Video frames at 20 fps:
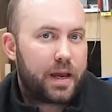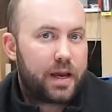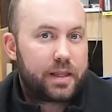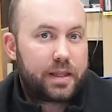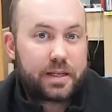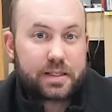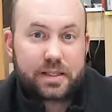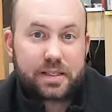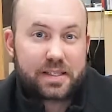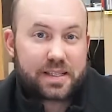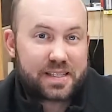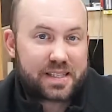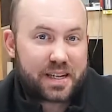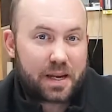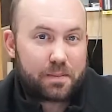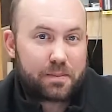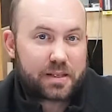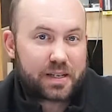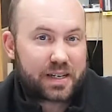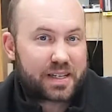This is the
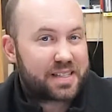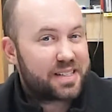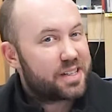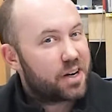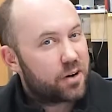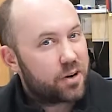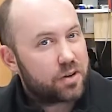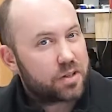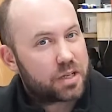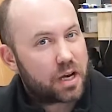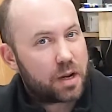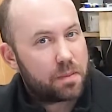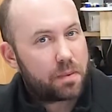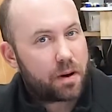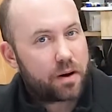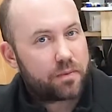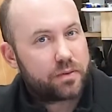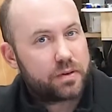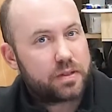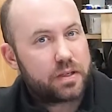same as like a stereotype
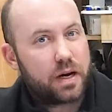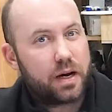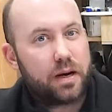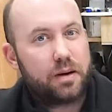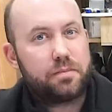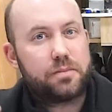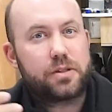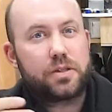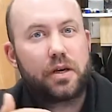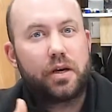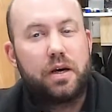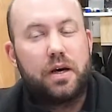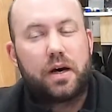oftentimes,